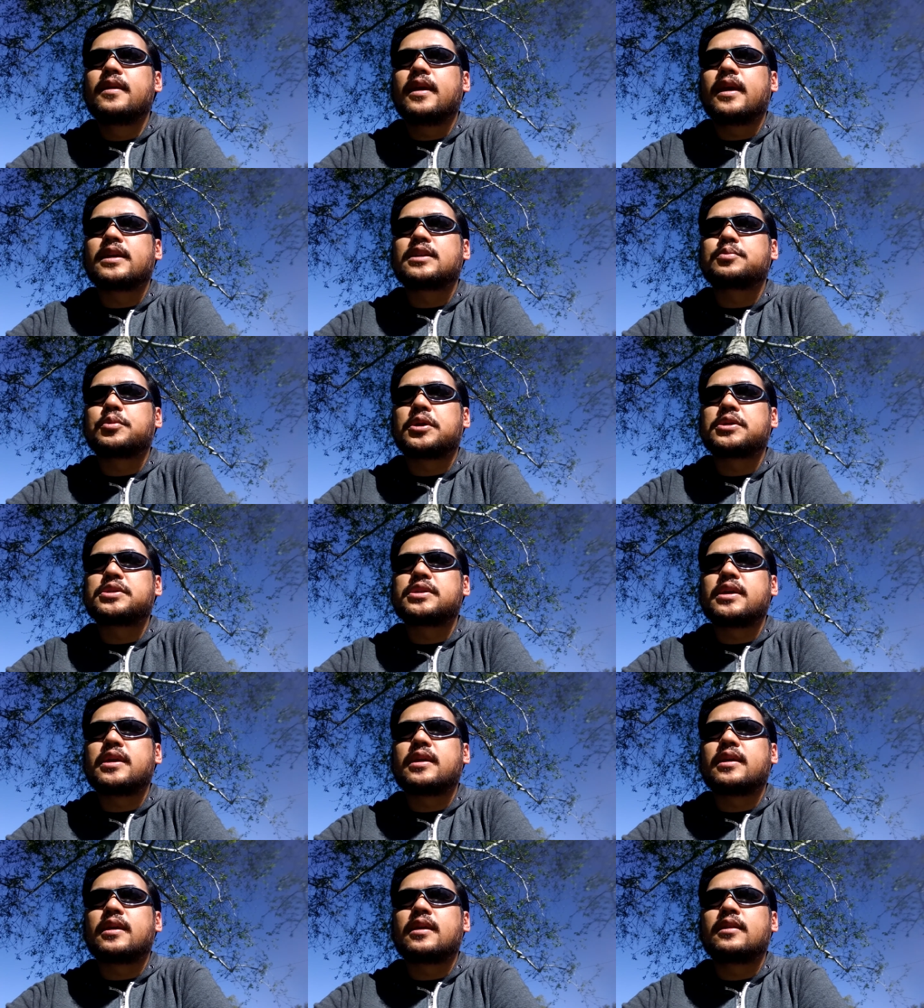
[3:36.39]

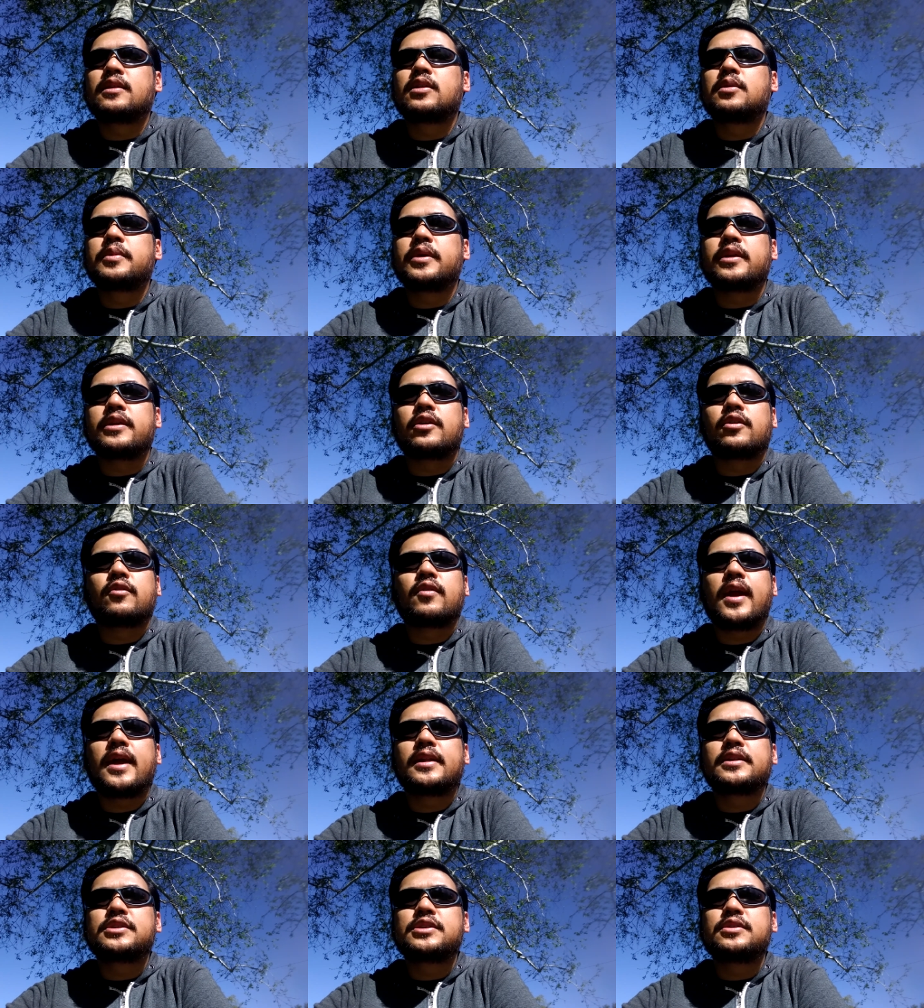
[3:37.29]
expressing a little bit of your
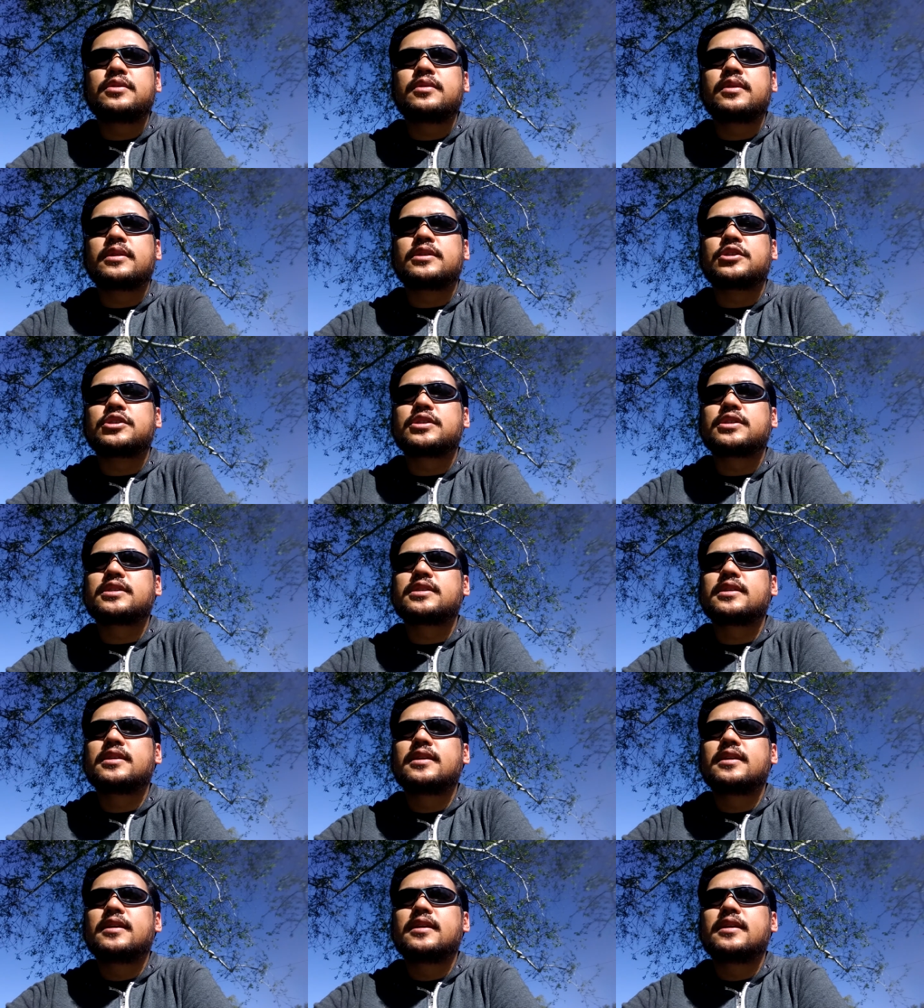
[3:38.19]
gratitude and just